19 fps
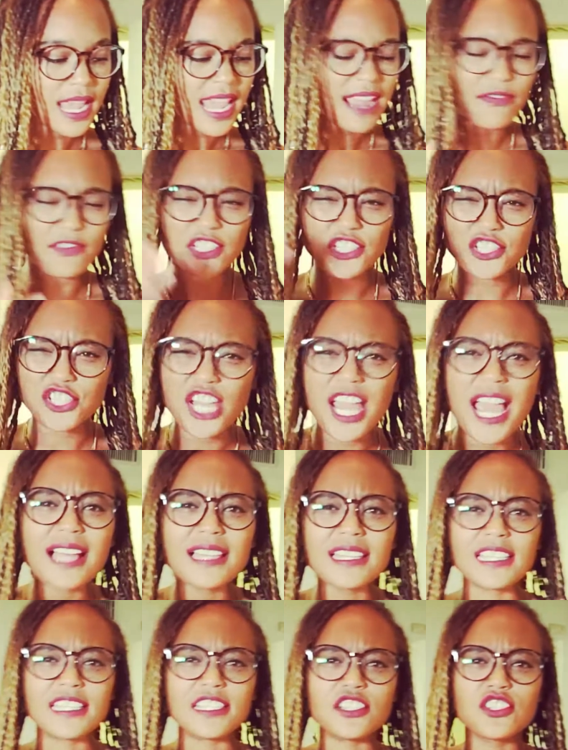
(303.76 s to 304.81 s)
every
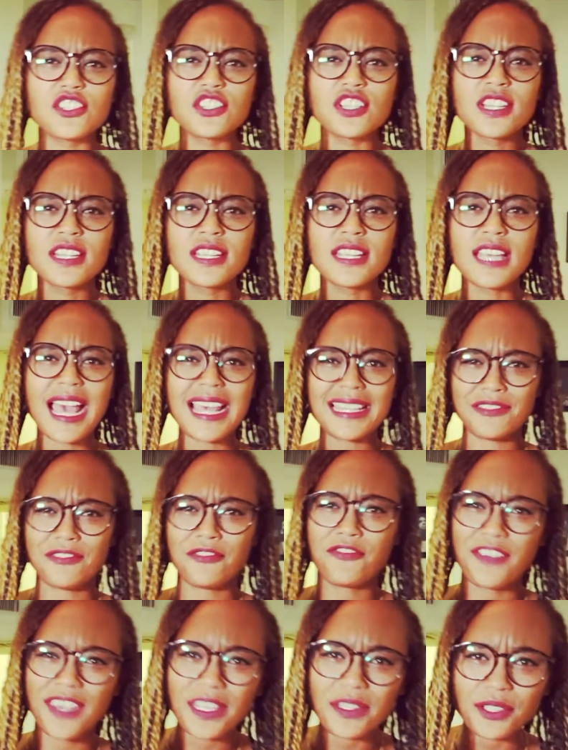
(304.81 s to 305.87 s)
challenge as a
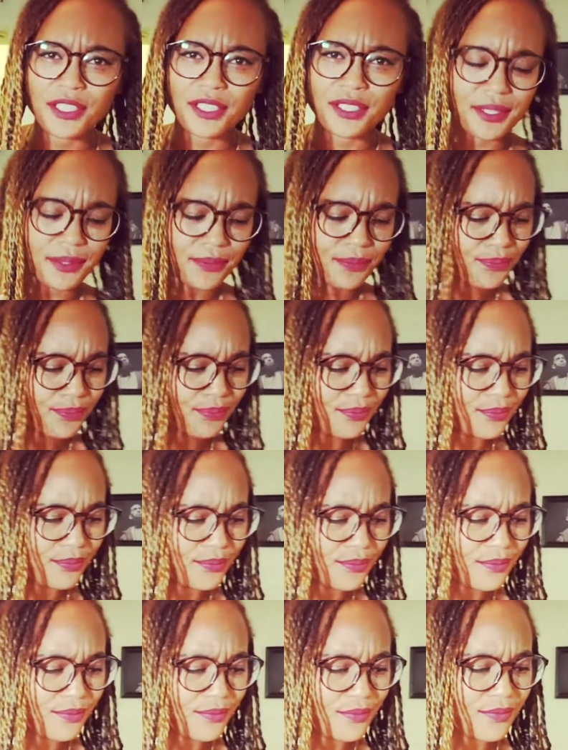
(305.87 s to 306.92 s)
failure,
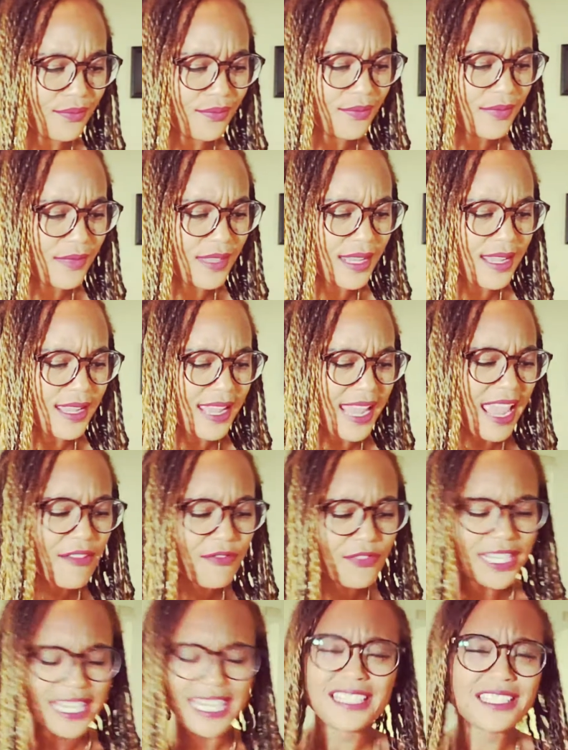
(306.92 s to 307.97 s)

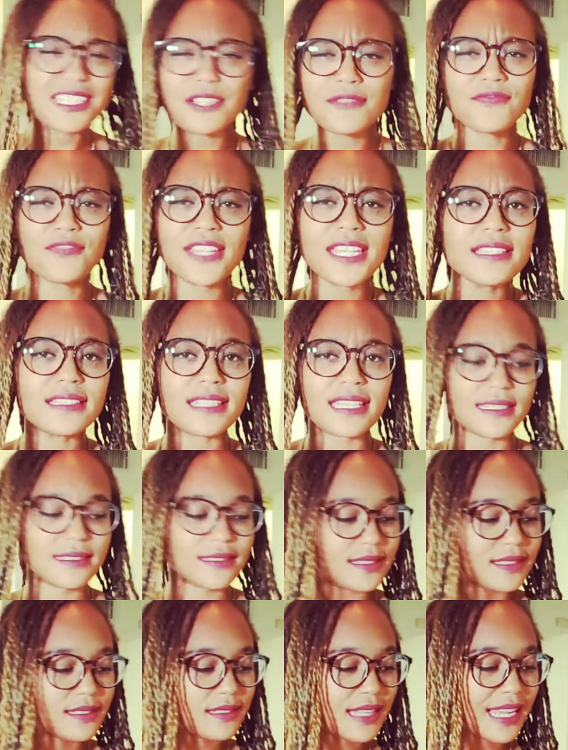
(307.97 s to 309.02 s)
every
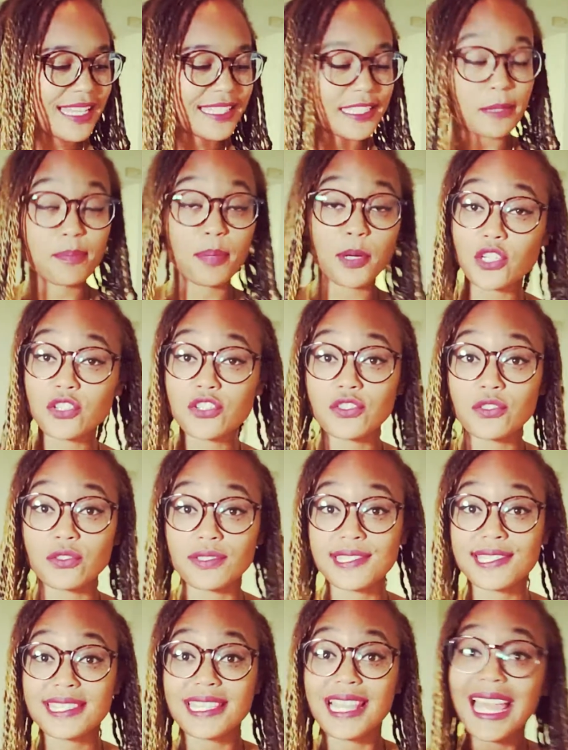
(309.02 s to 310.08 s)
inconvenience as a personal
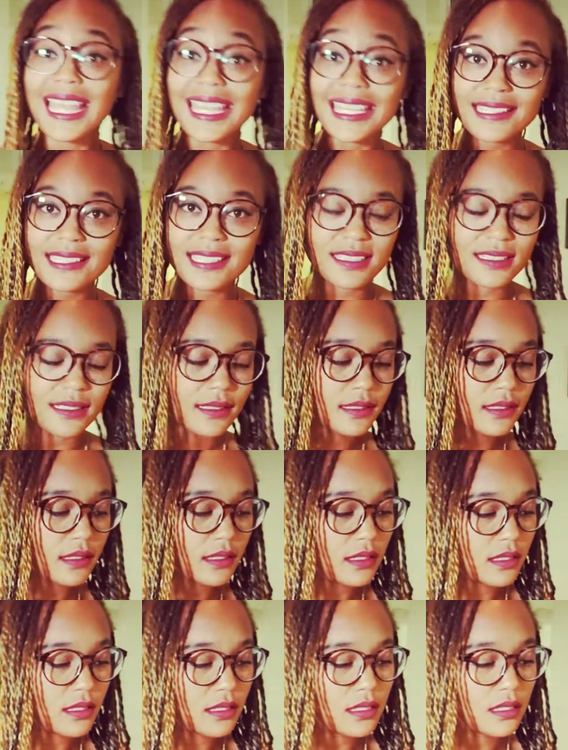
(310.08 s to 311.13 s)
slight,
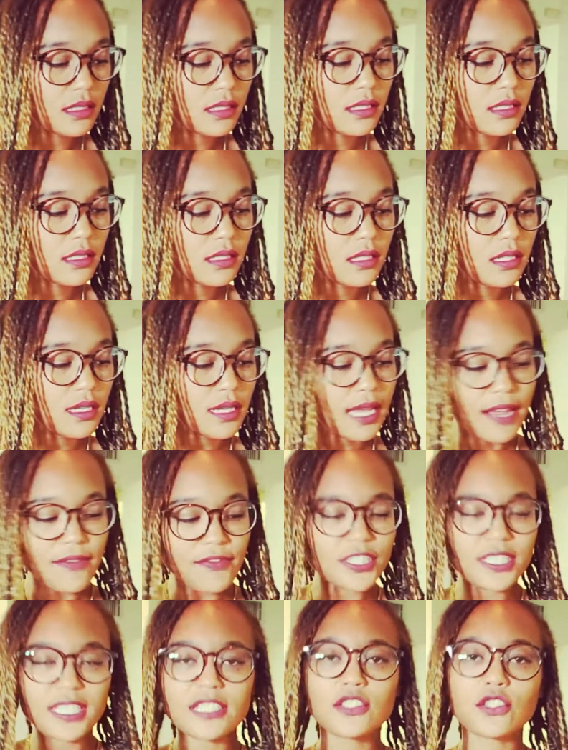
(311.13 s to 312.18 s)

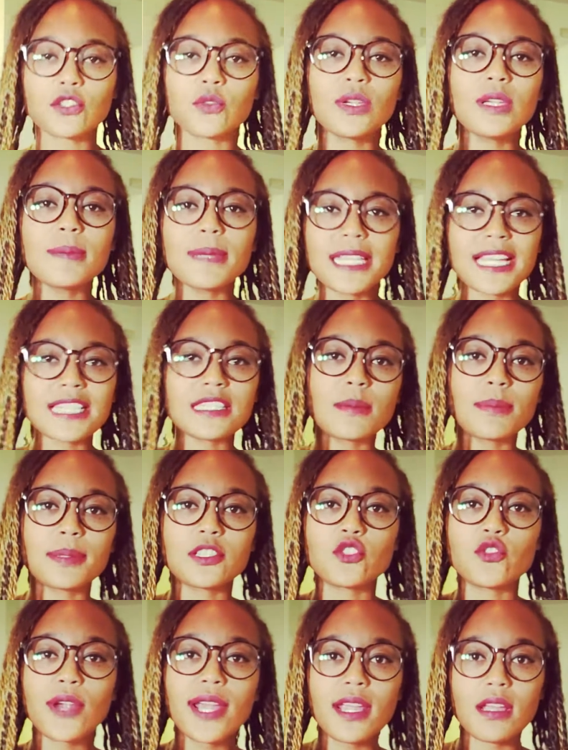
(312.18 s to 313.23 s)
every disagreement as a
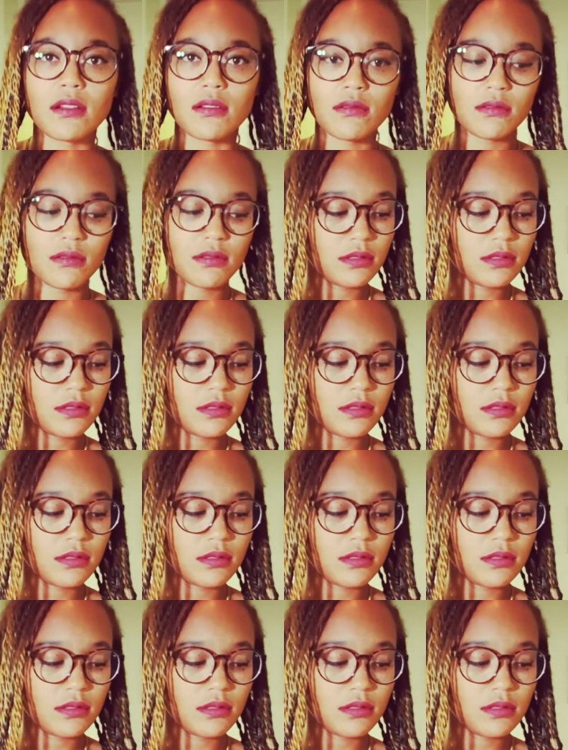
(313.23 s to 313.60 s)
betrayal.